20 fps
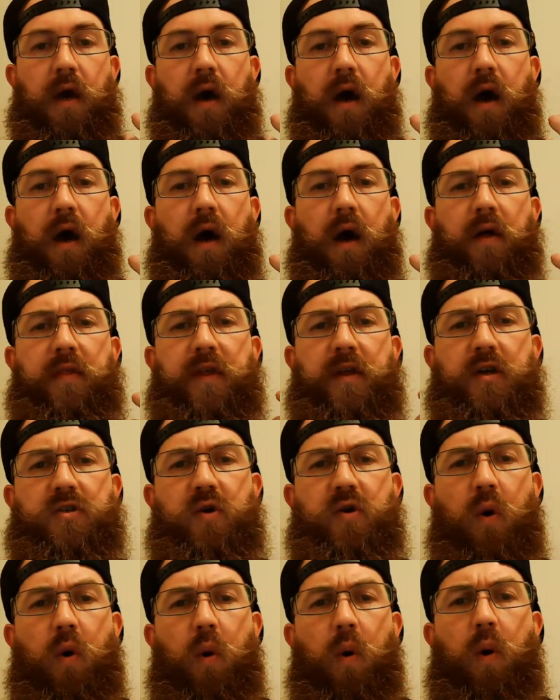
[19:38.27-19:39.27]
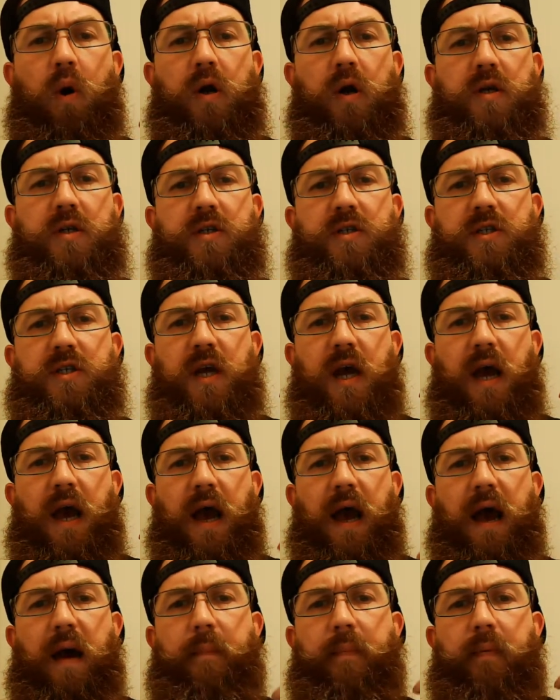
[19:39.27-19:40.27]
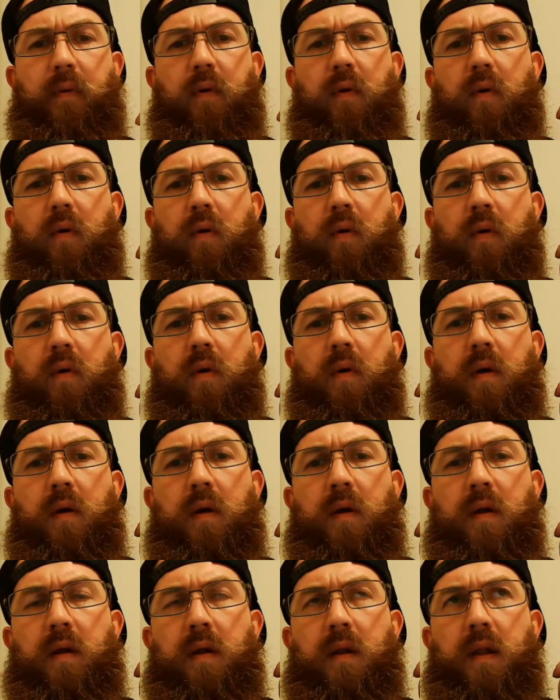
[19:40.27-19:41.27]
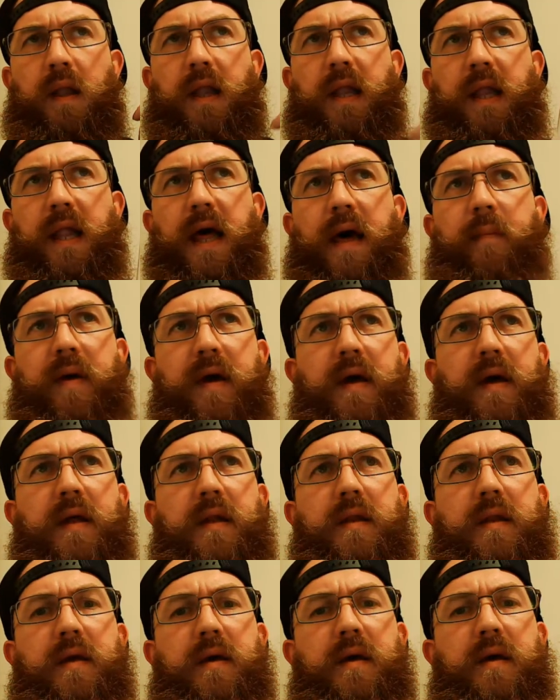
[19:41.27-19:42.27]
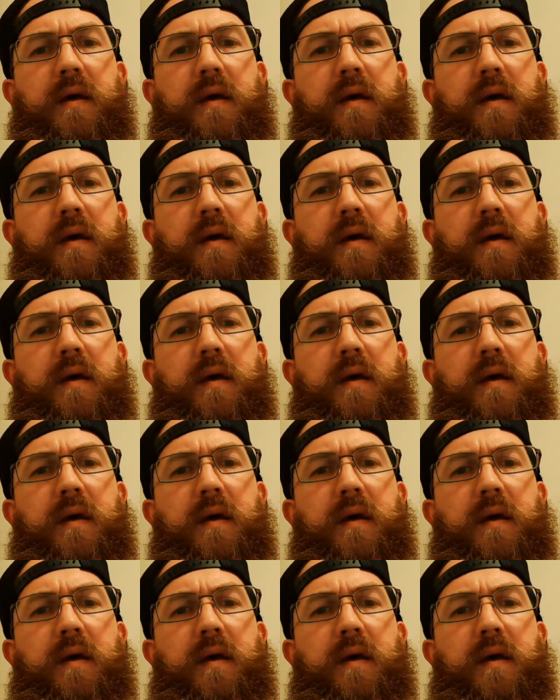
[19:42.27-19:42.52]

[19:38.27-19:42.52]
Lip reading: I think it's orange, apple, lemon,